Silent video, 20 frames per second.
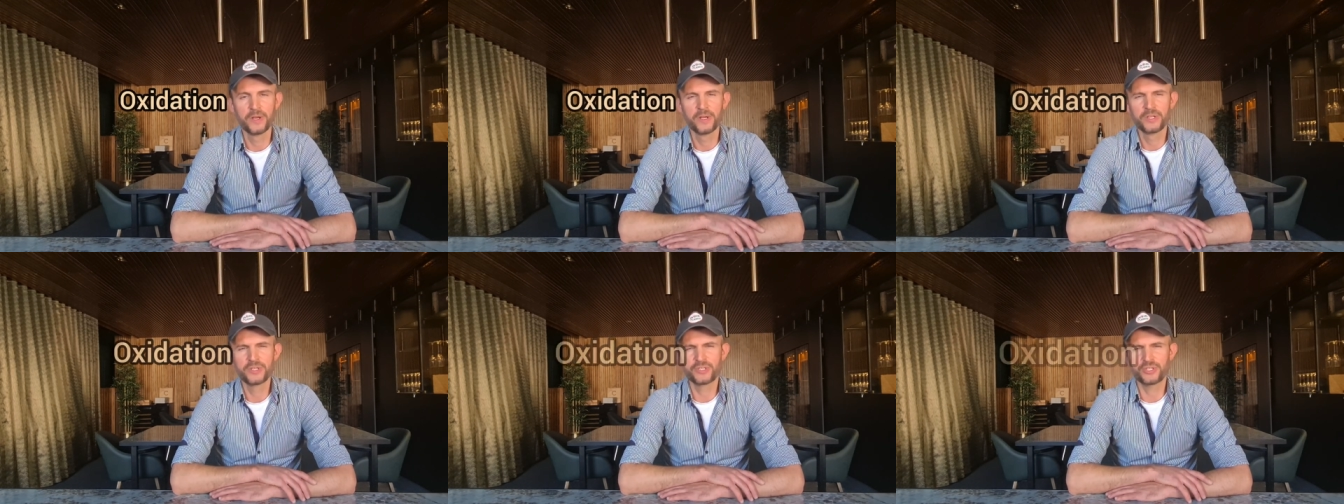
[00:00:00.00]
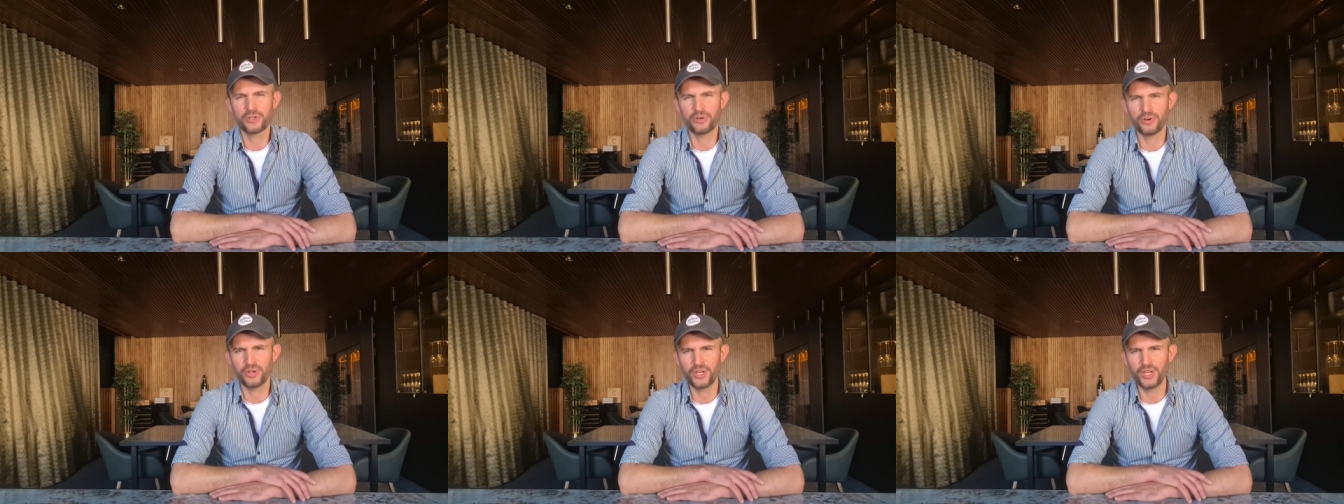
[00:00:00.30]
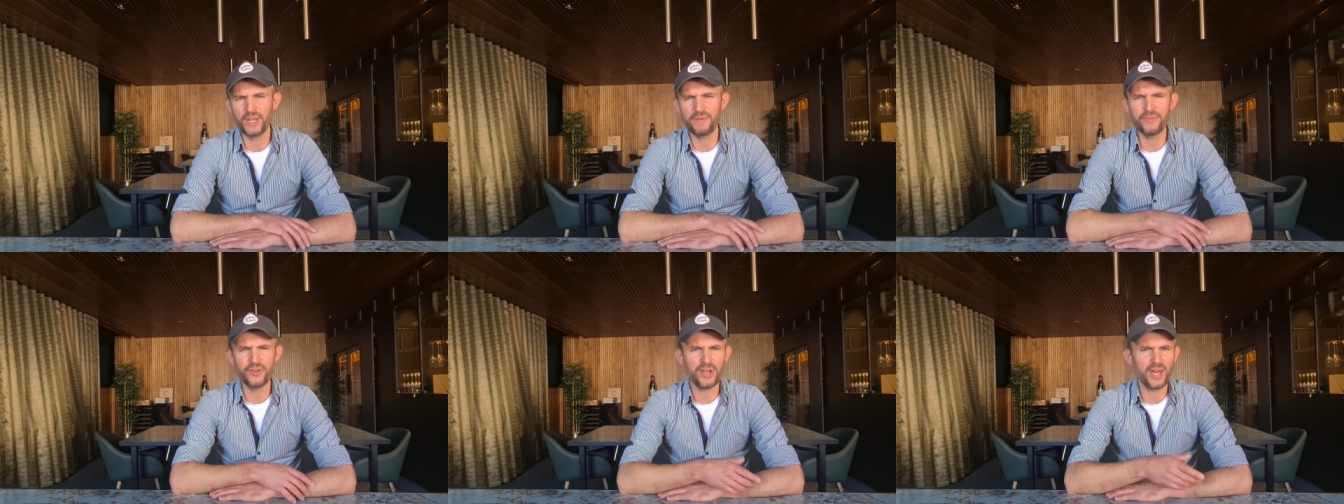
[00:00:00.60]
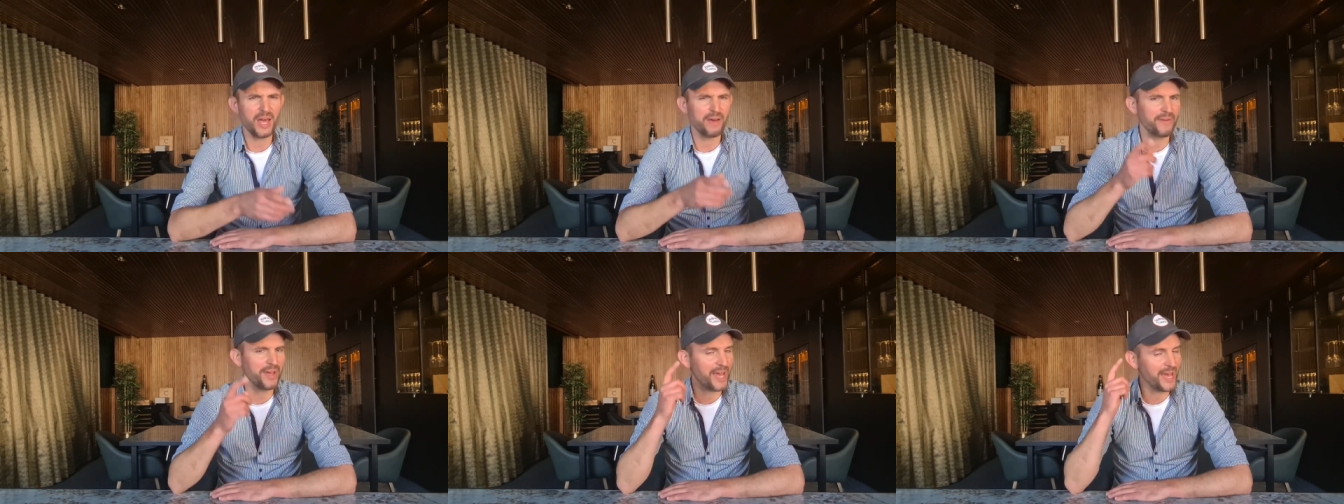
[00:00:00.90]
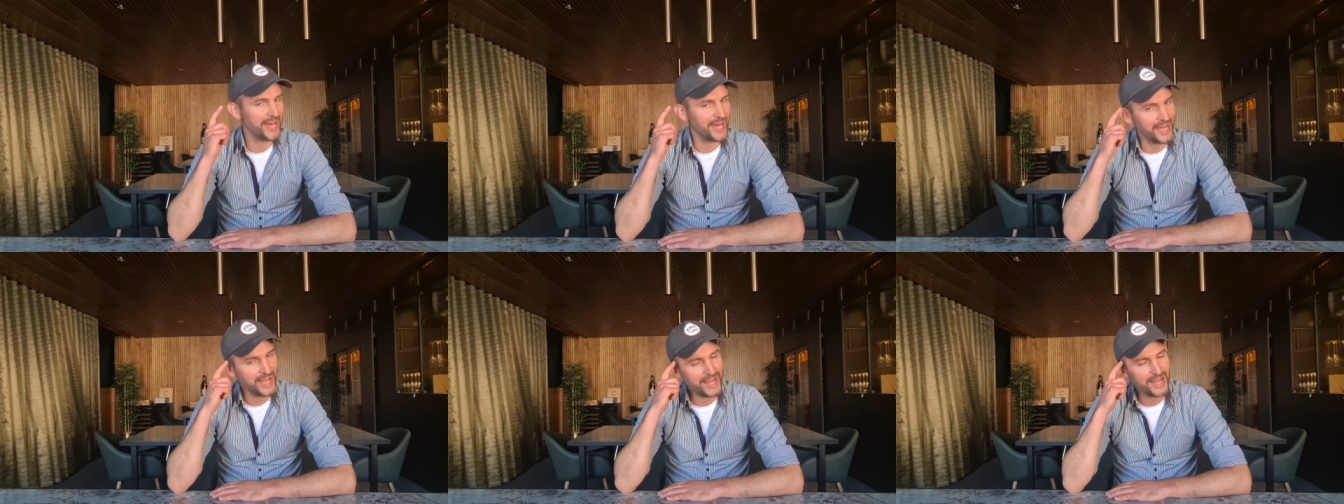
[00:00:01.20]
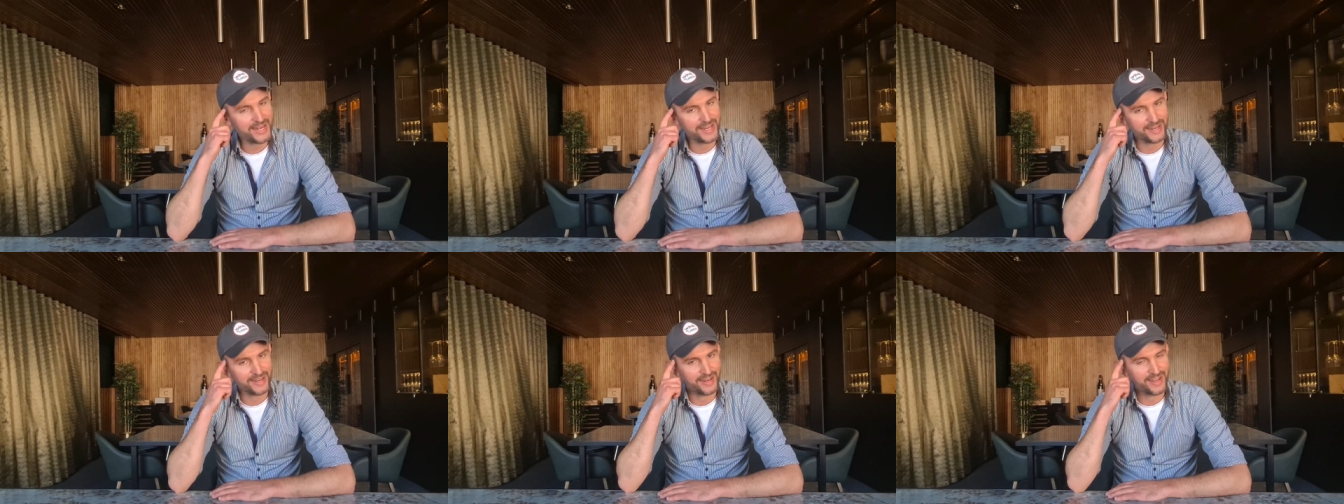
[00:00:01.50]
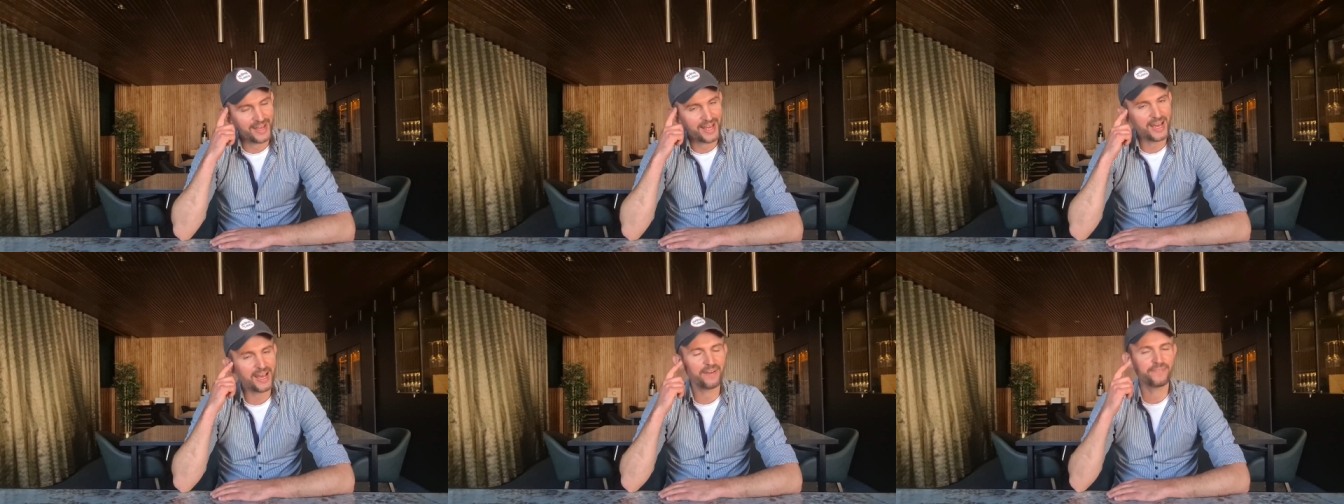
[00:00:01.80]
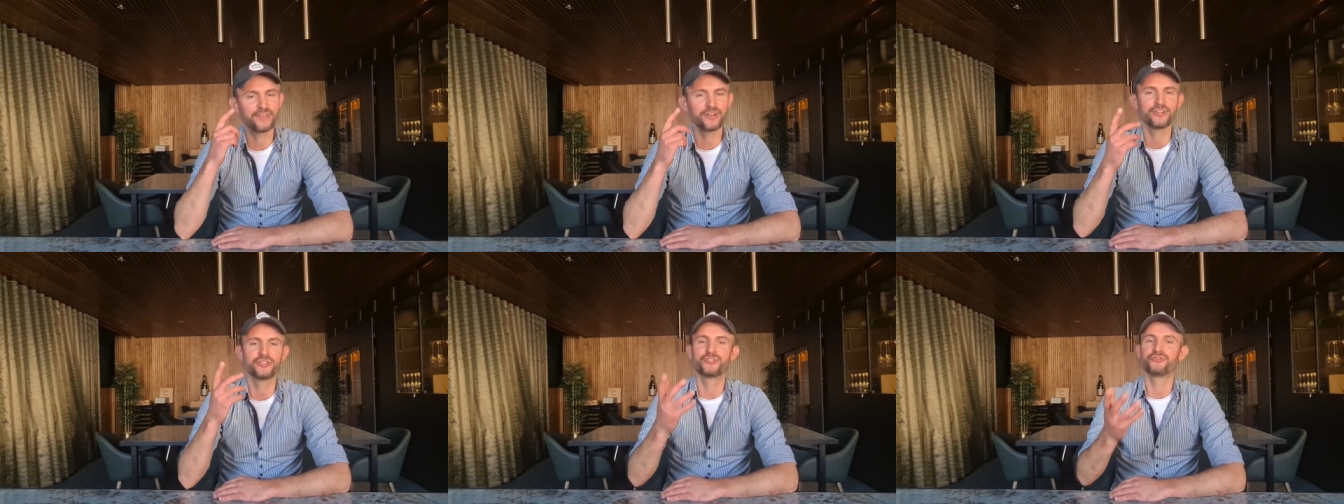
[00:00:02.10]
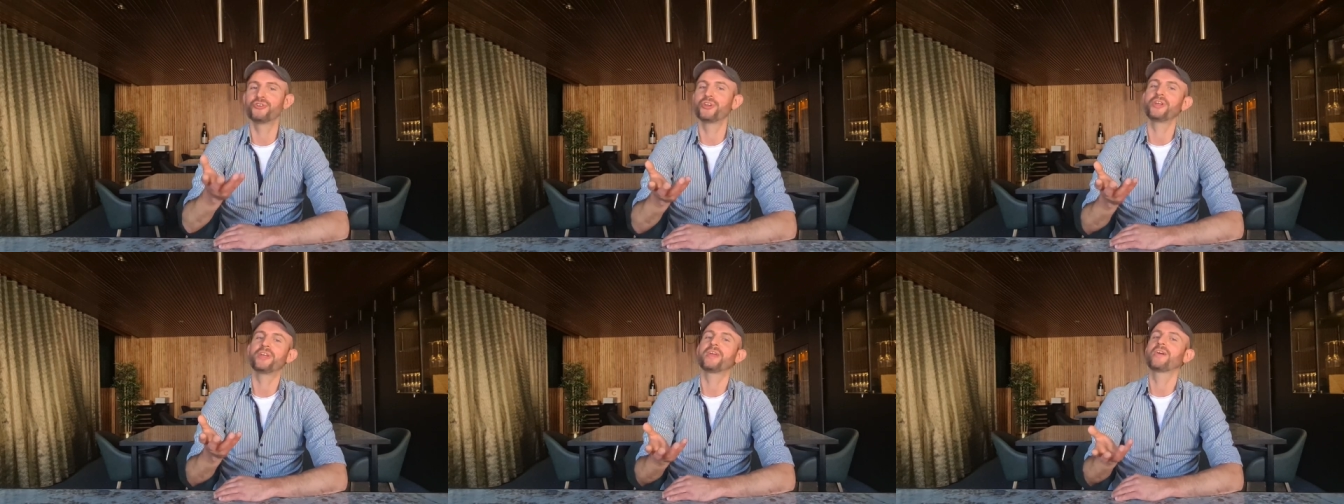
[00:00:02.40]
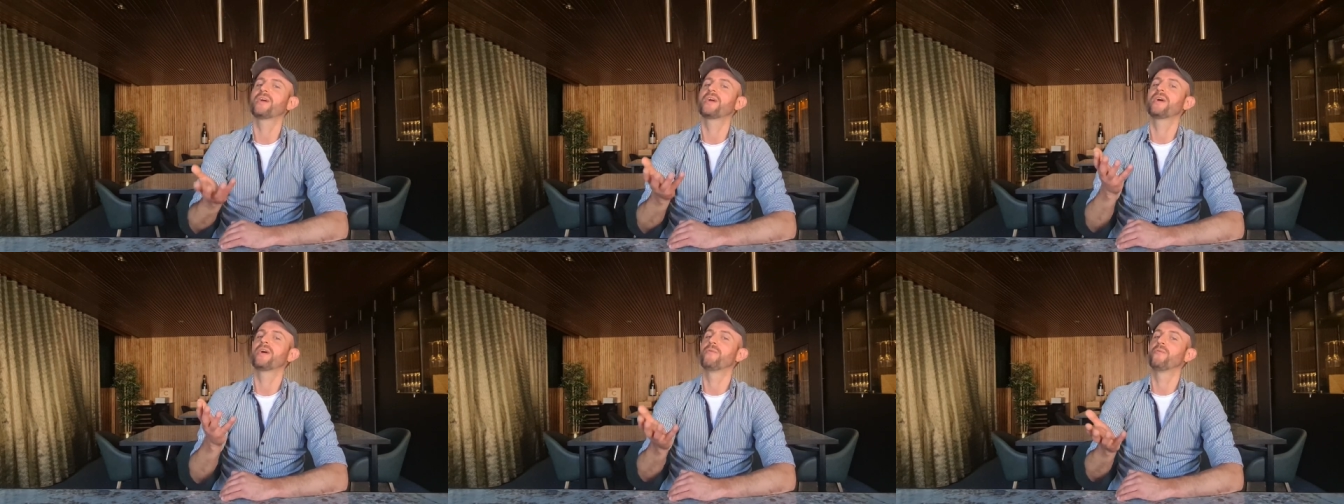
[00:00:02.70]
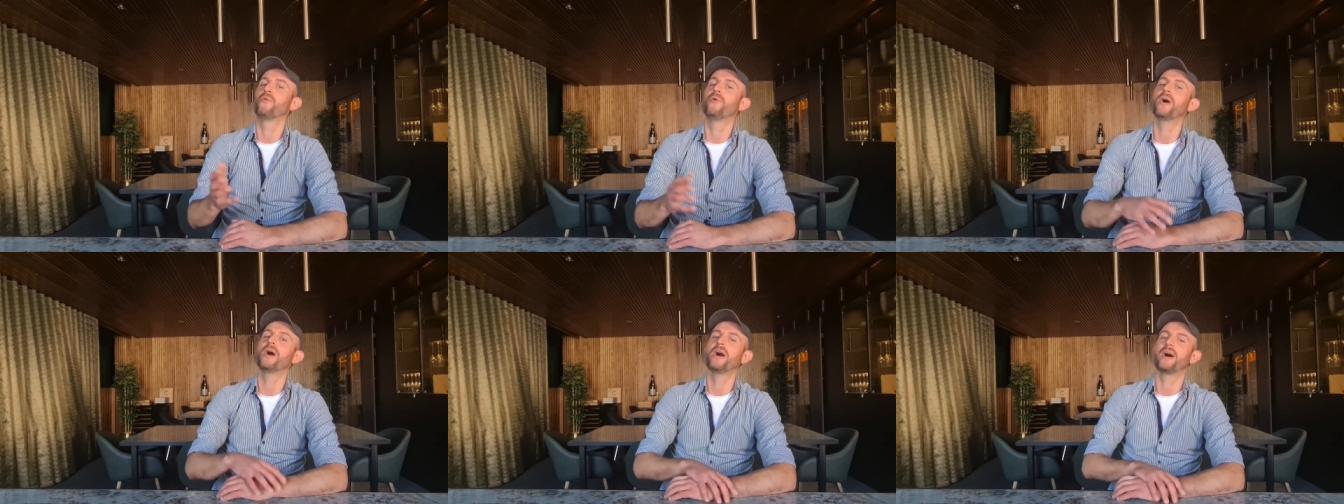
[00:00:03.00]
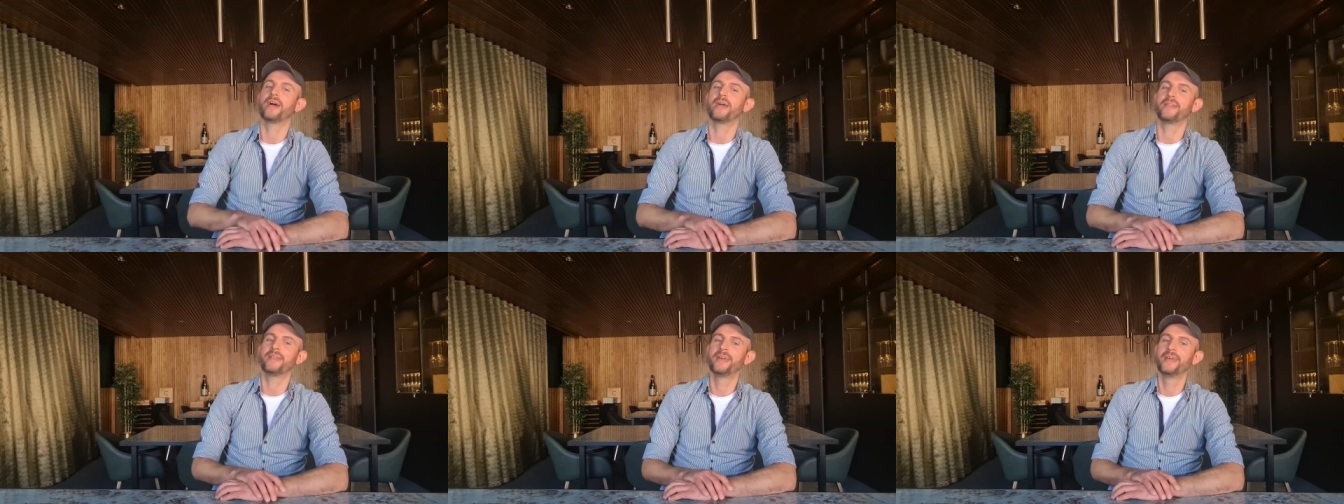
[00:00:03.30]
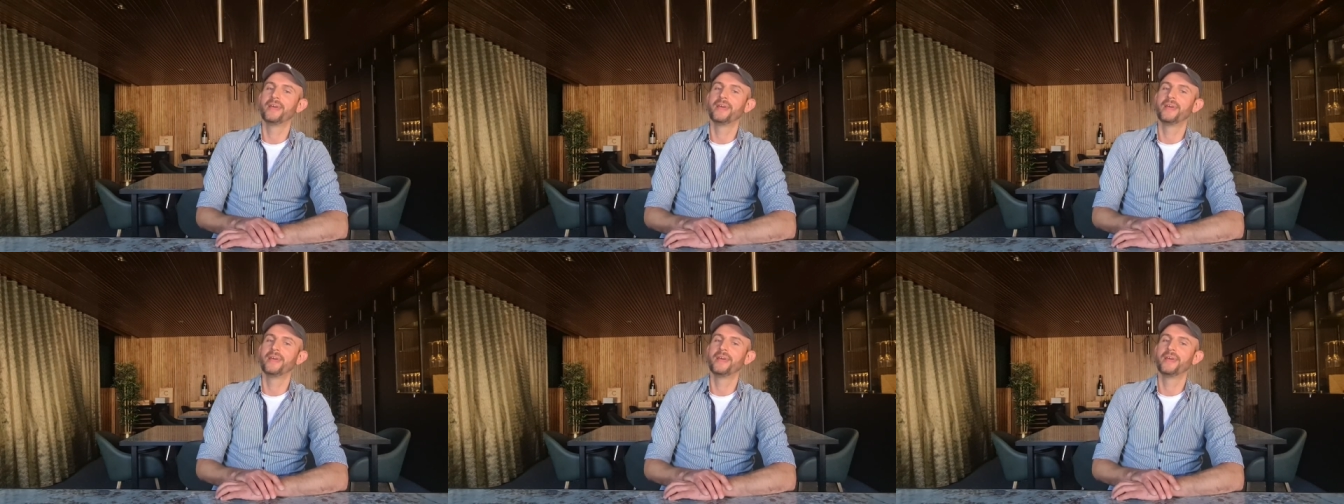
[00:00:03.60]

So if you have a headache after drinking a wine,